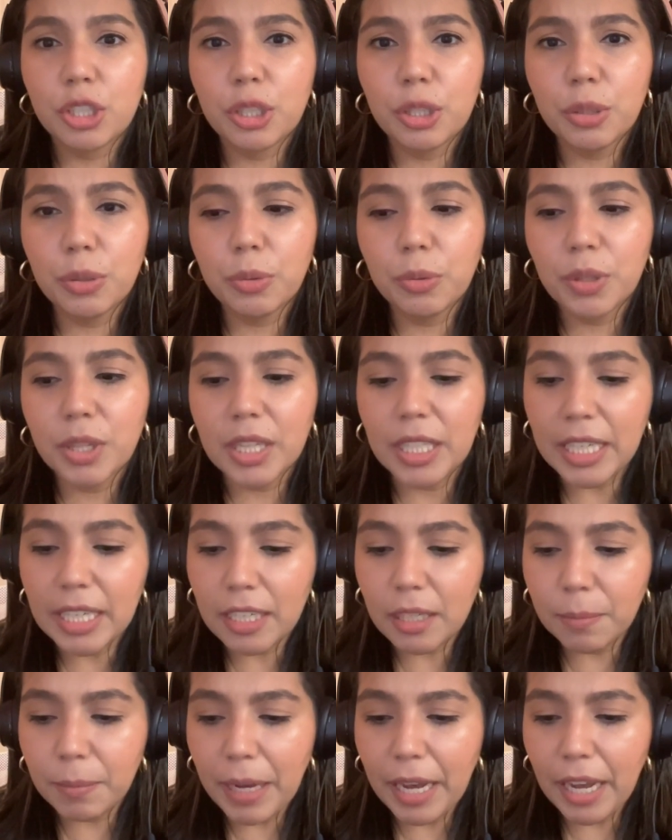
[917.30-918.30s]
to
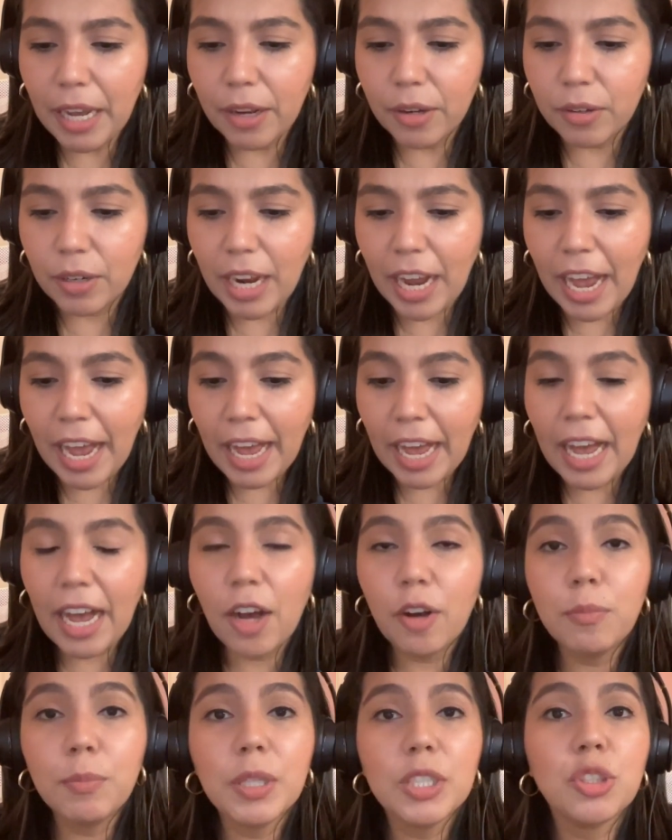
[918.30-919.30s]
think about
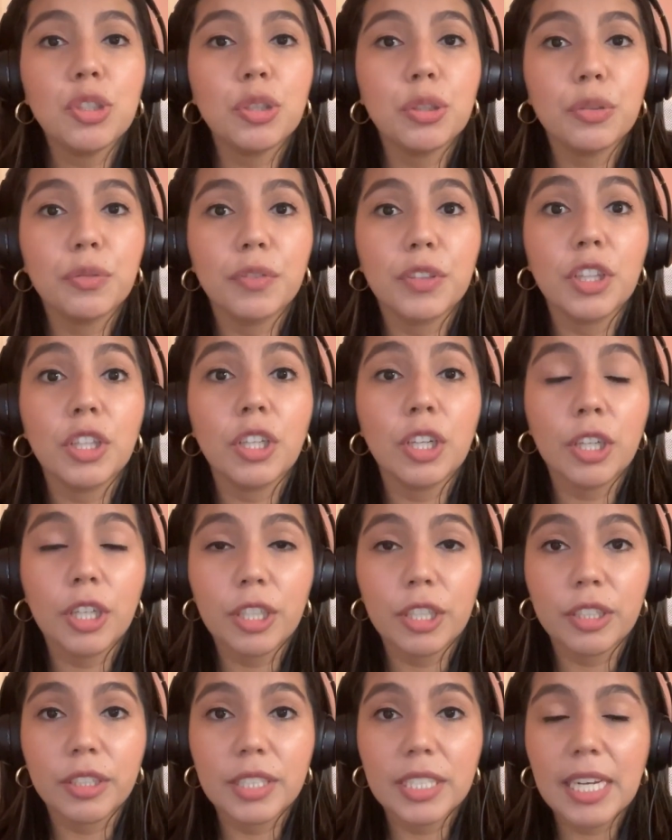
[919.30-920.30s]
how much you've
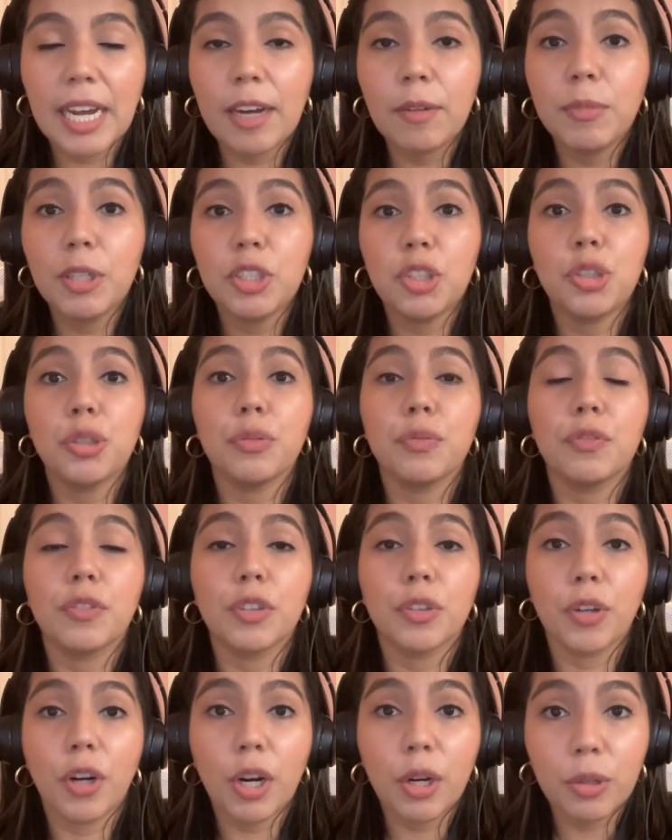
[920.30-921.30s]
learned, how much you've
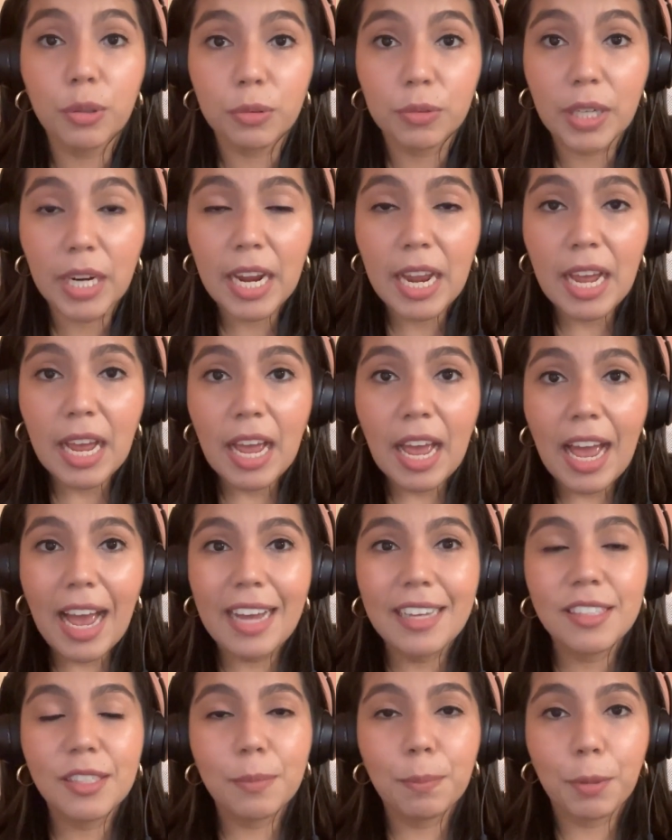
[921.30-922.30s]
grown
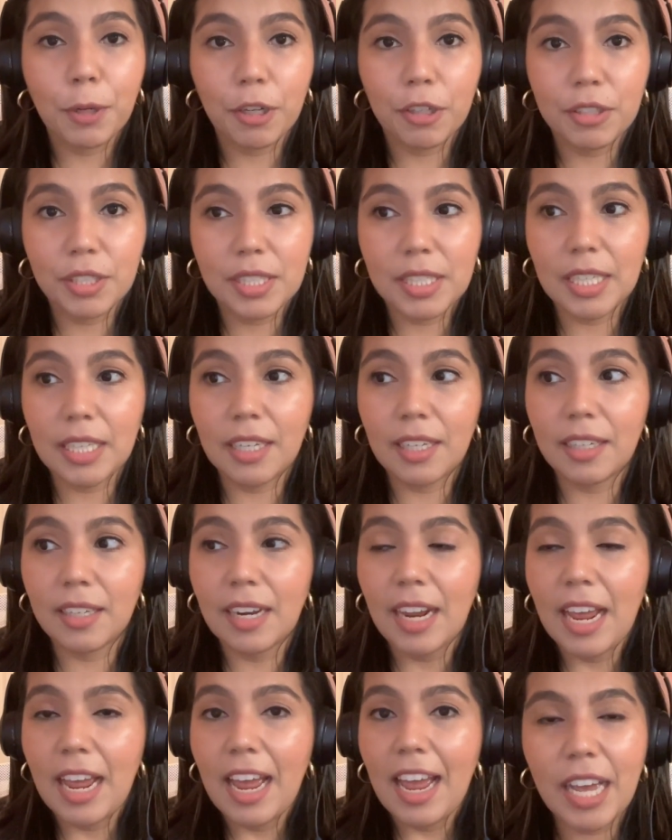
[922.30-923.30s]
as a
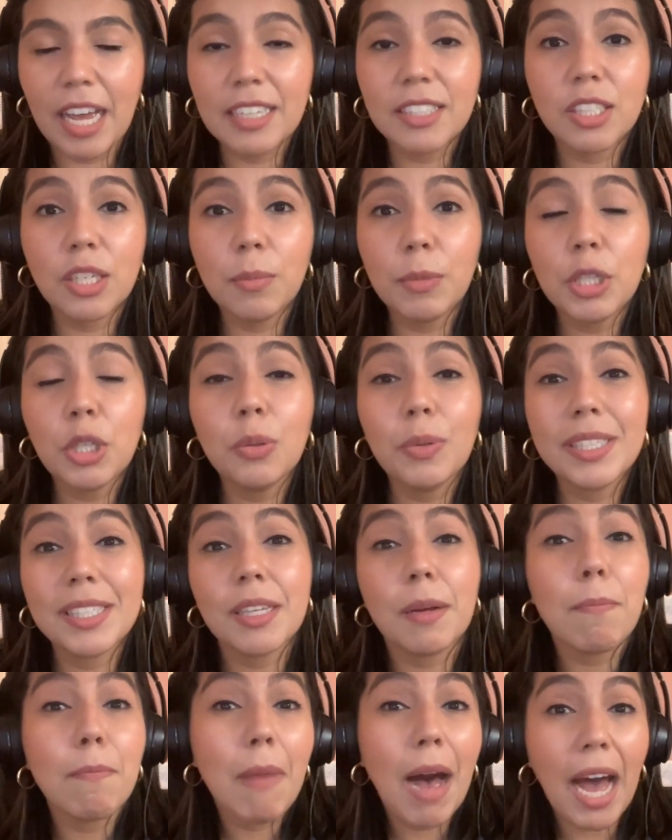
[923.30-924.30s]
person, as someone who
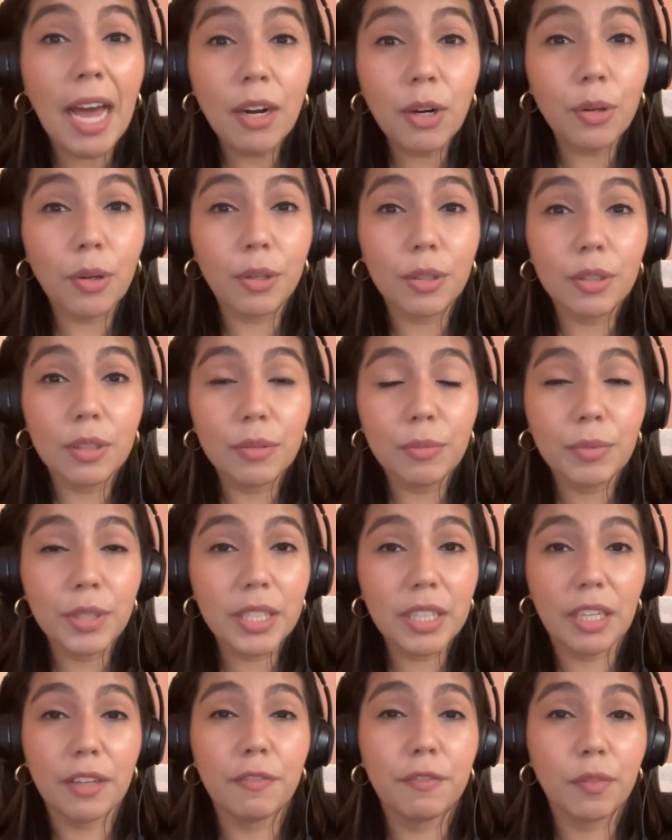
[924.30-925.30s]
is a model,
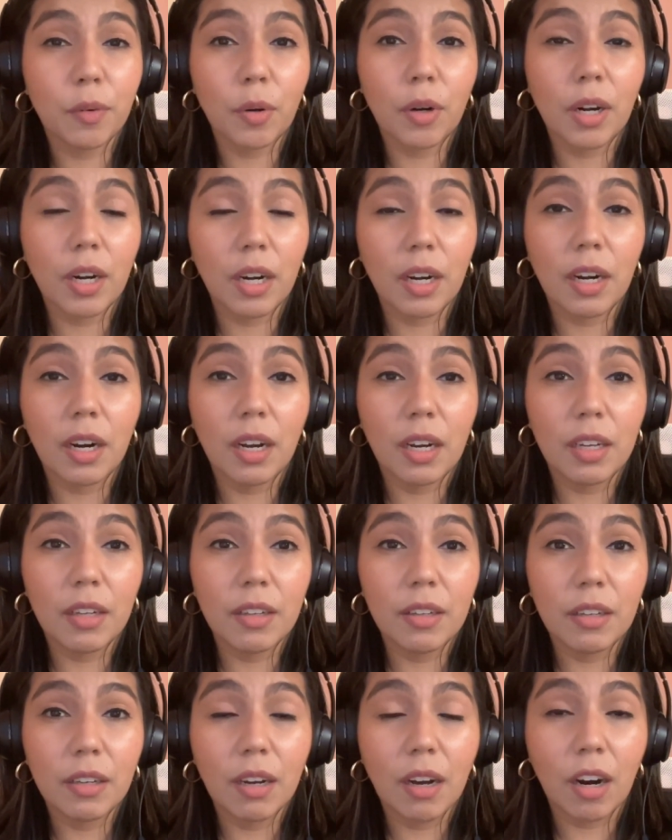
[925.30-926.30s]
really, for
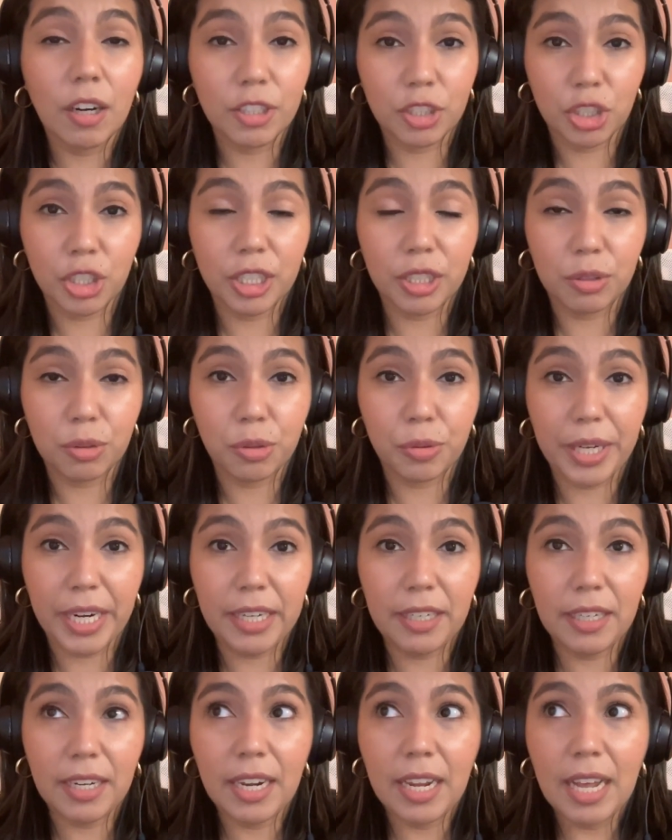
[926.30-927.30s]
our
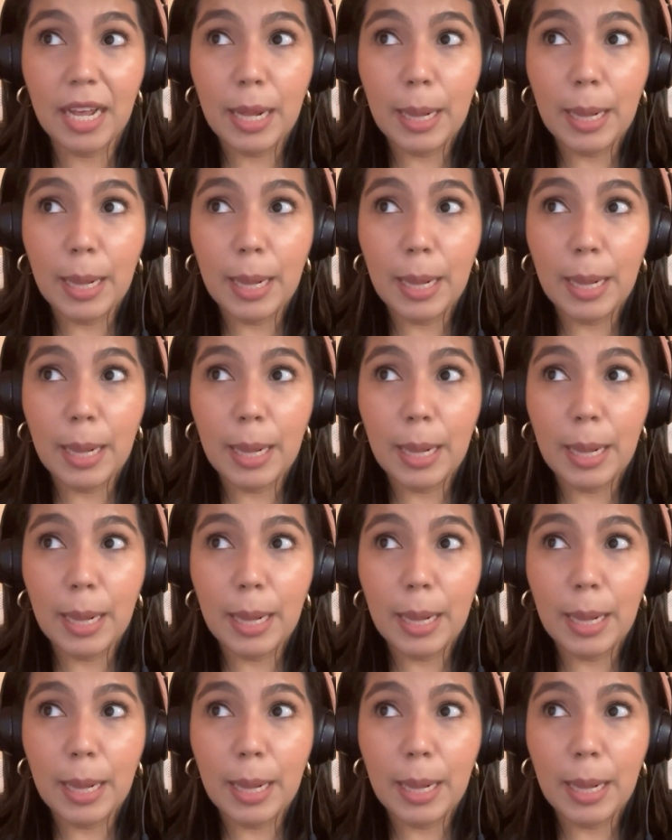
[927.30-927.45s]
children.